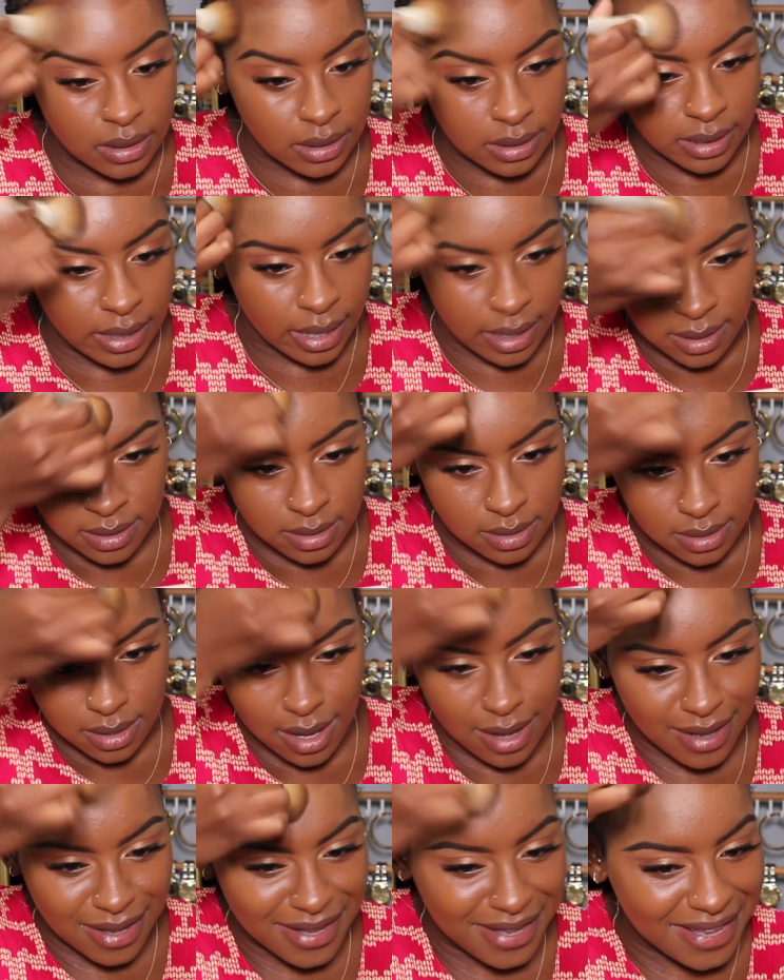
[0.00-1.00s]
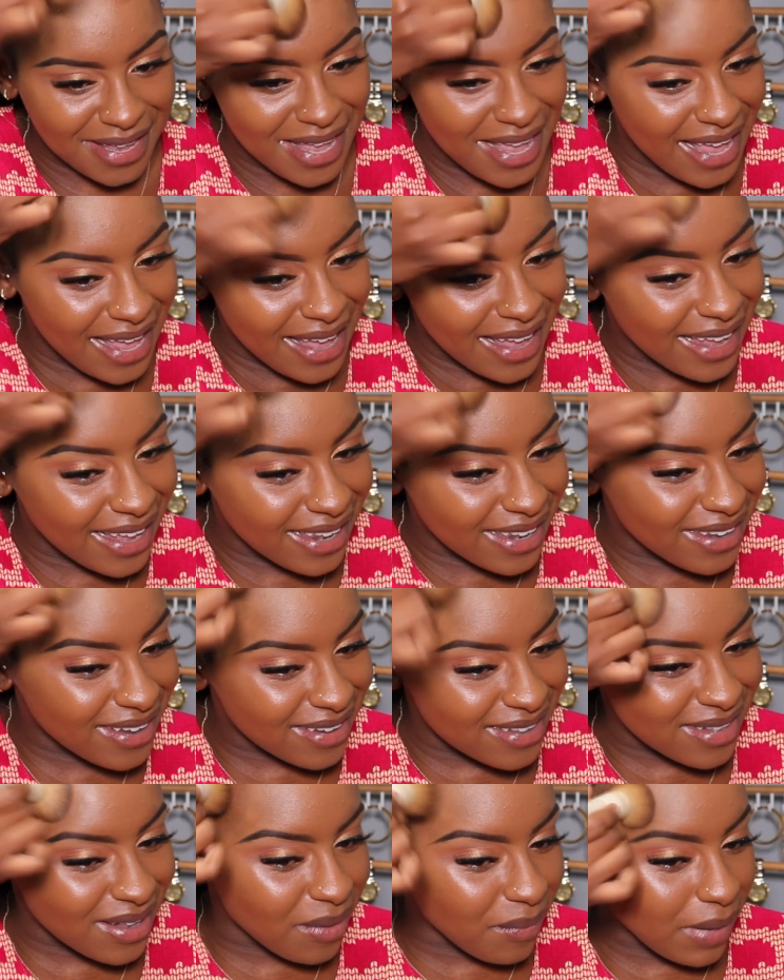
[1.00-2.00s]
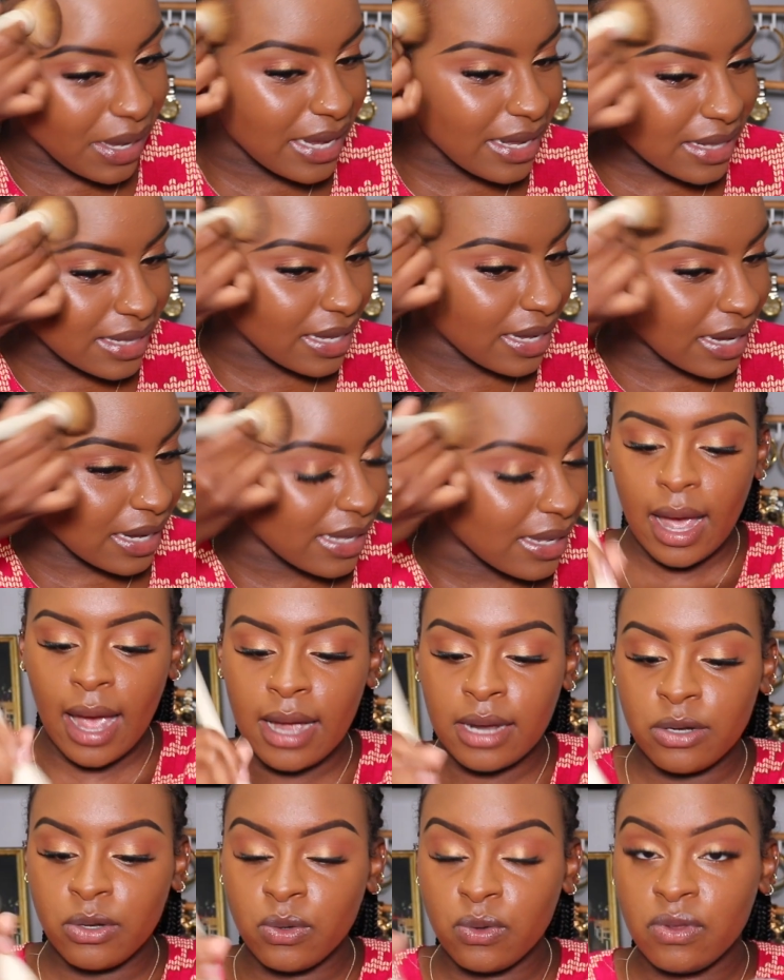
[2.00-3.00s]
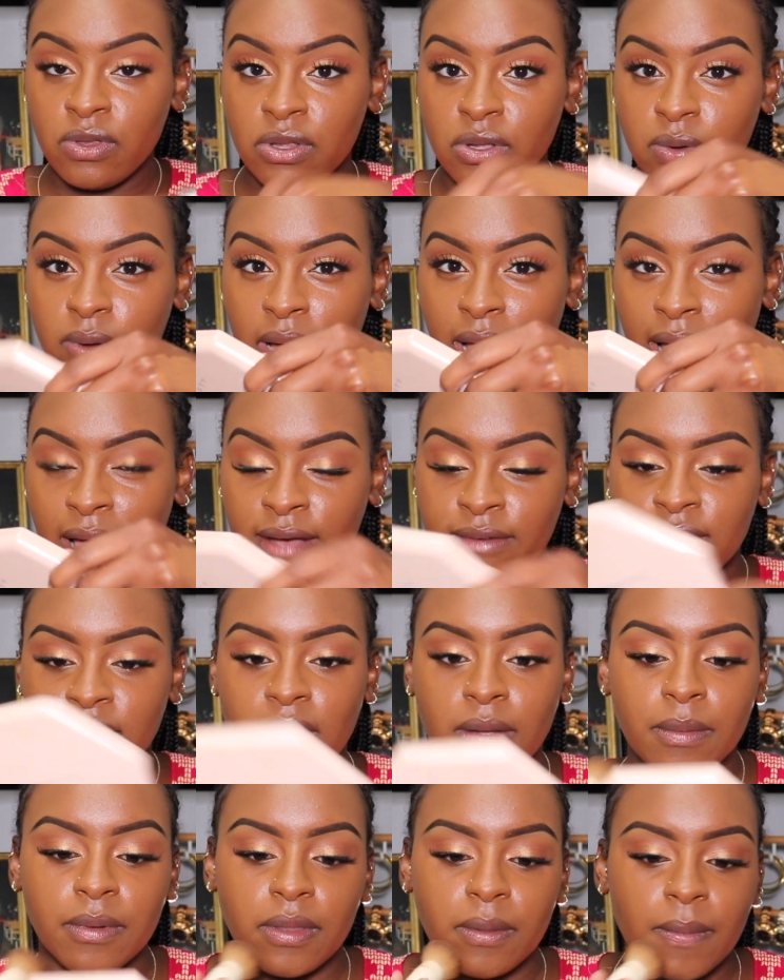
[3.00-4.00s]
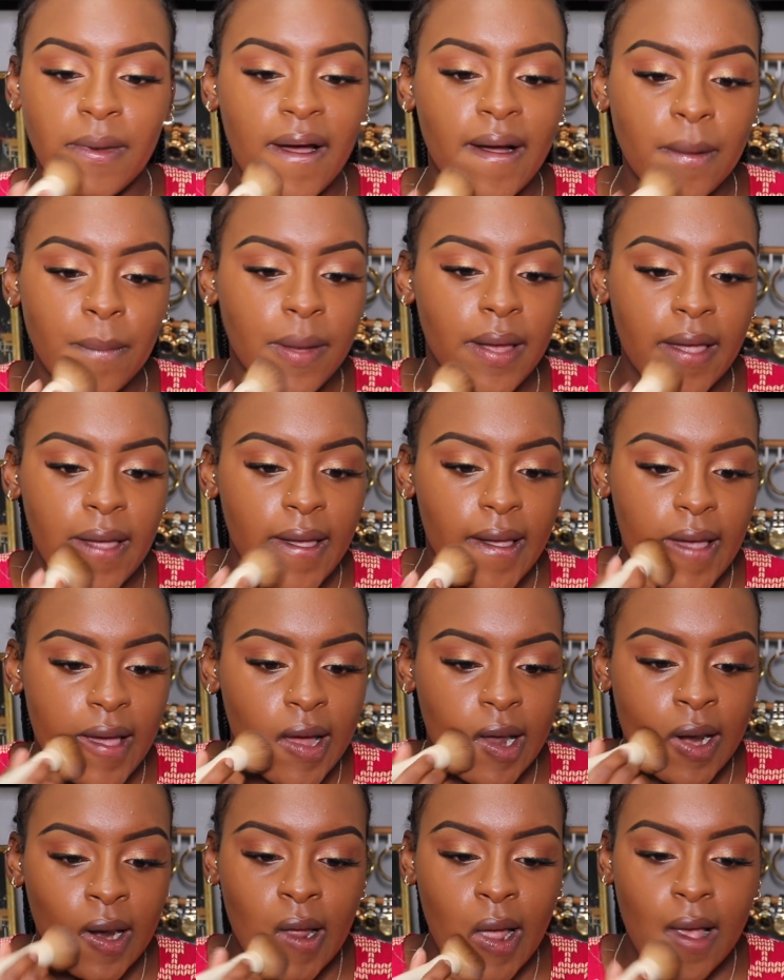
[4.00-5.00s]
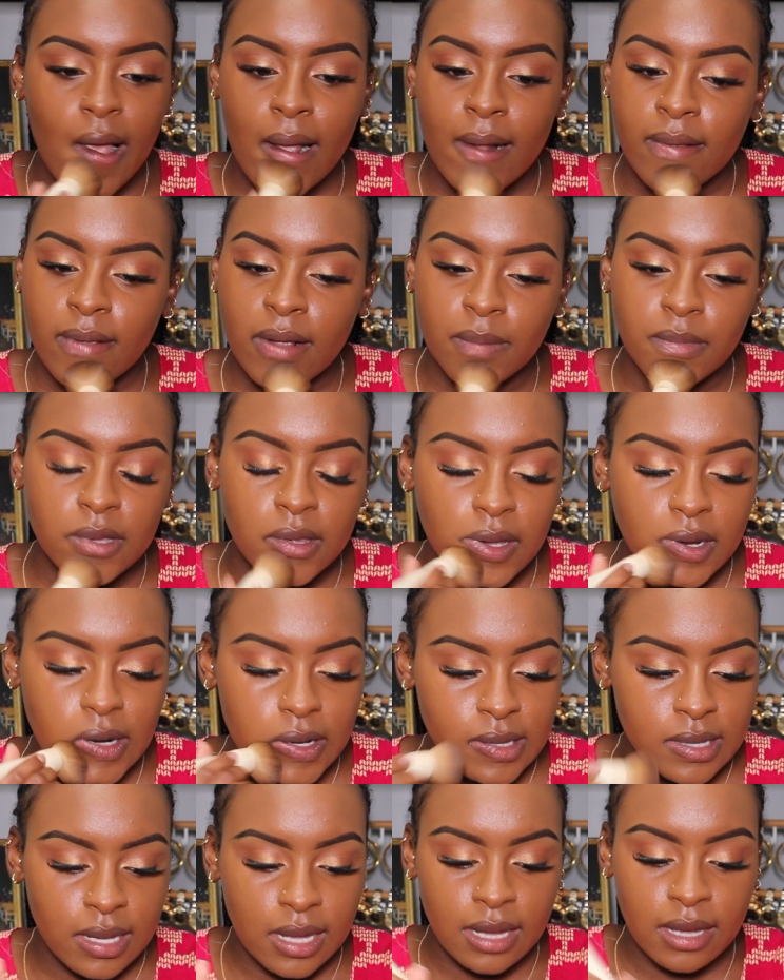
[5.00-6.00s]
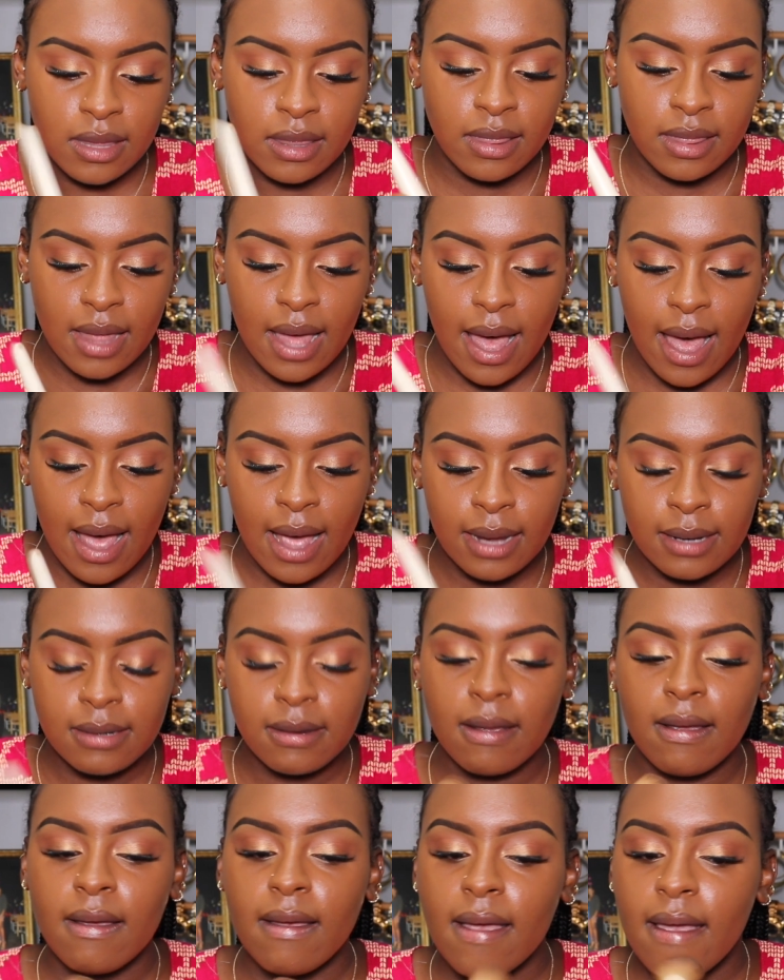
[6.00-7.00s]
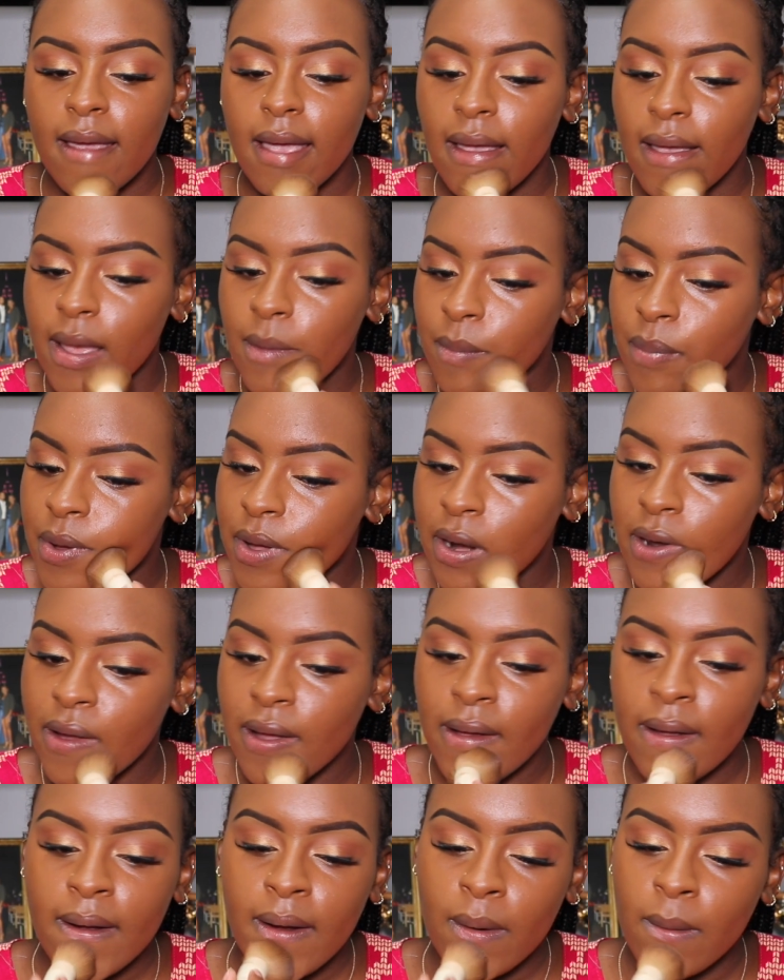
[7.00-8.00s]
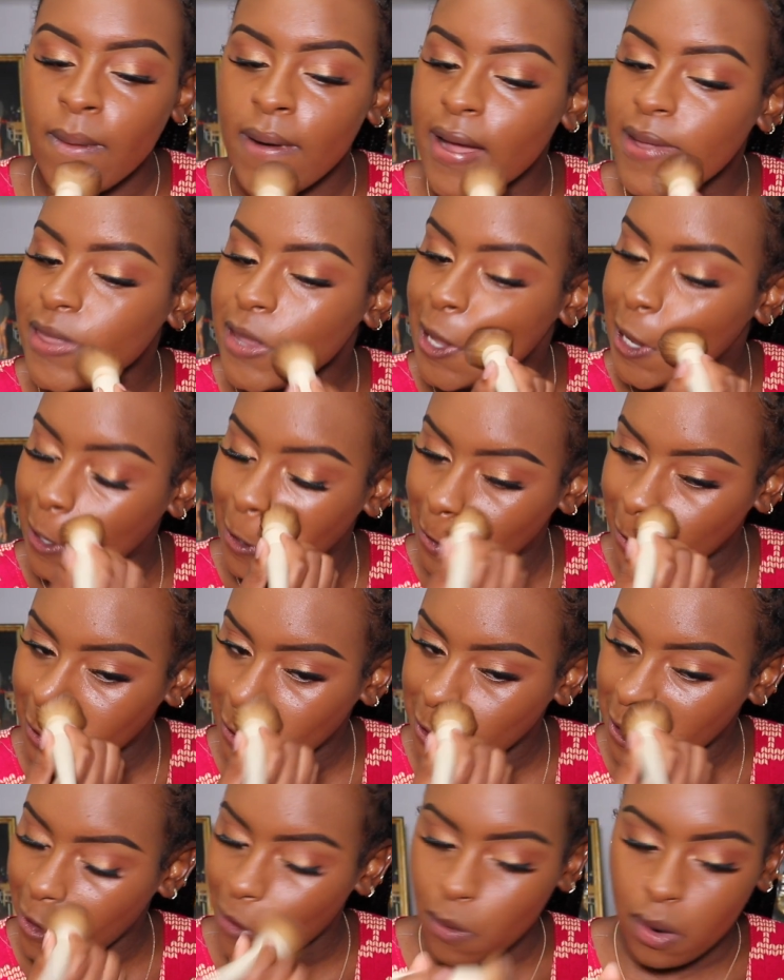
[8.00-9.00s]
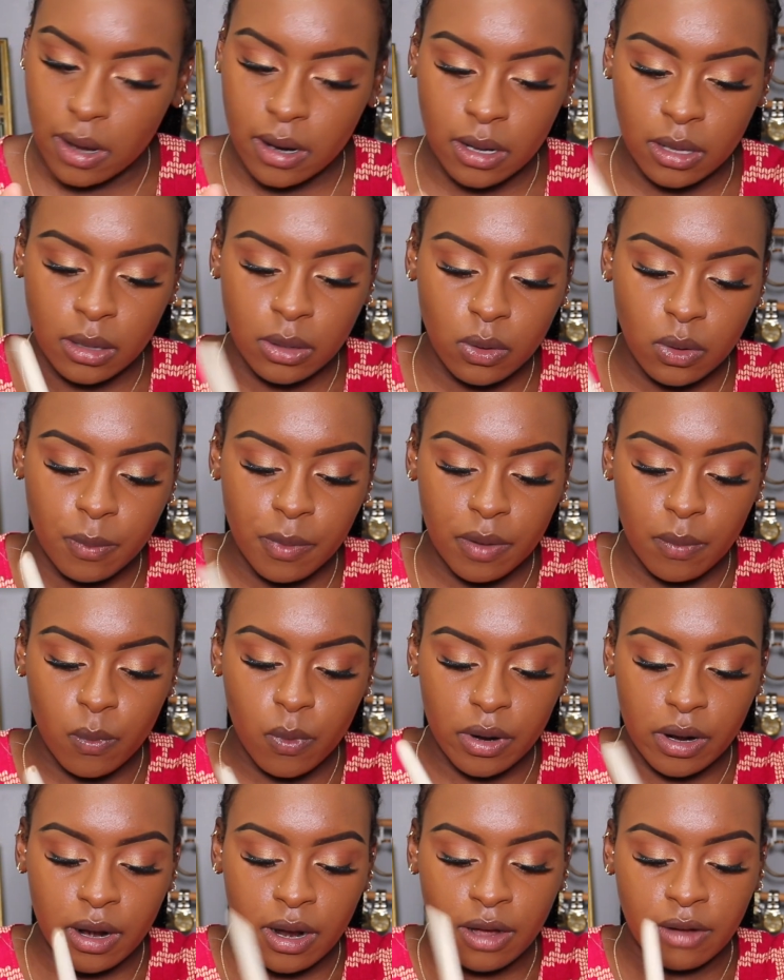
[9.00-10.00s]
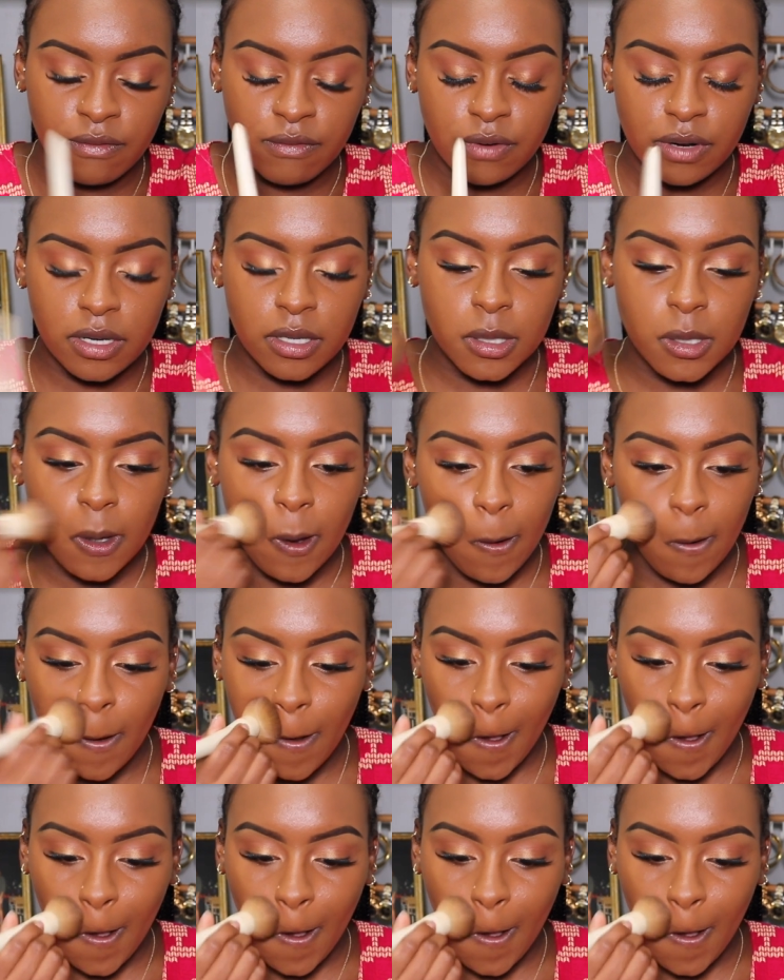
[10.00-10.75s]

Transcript: Yes, it looks amazing. I do still have some on the back of my hand, so I'm just gonna take that and put it around the areas I want a little bit more coverage.